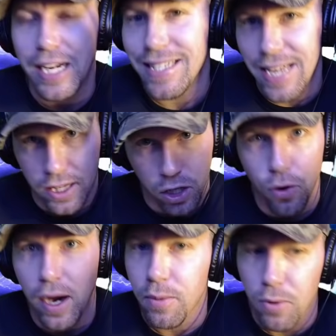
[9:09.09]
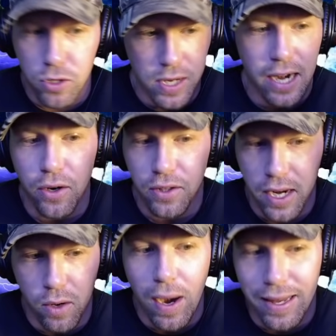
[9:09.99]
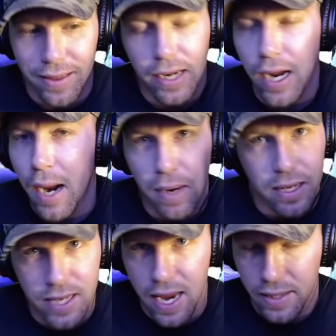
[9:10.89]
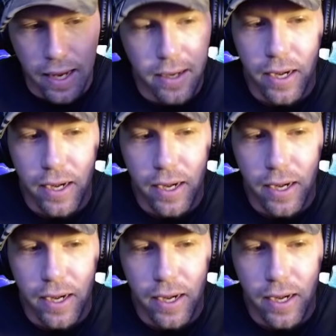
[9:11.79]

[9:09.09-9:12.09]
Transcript: Is that the correct, most accurate thing way to think? I'm not saying that.